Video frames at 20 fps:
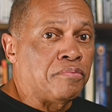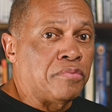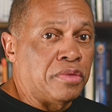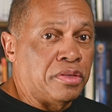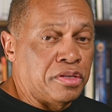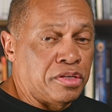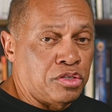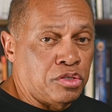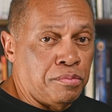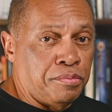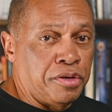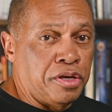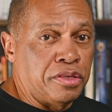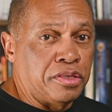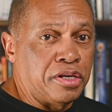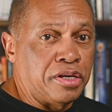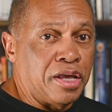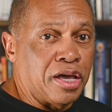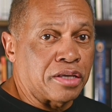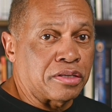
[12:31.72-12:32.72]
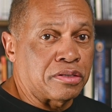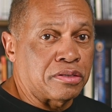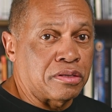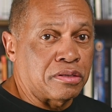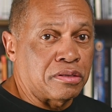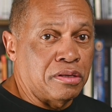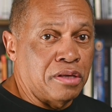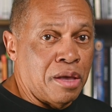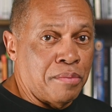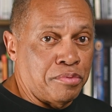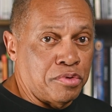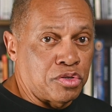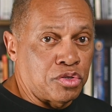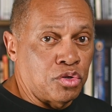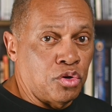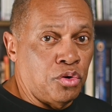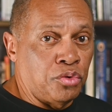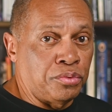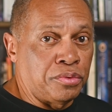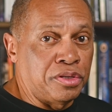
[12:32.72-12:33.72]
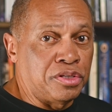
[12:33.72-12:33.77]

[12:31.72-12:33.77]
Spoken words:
This will be in the next episode.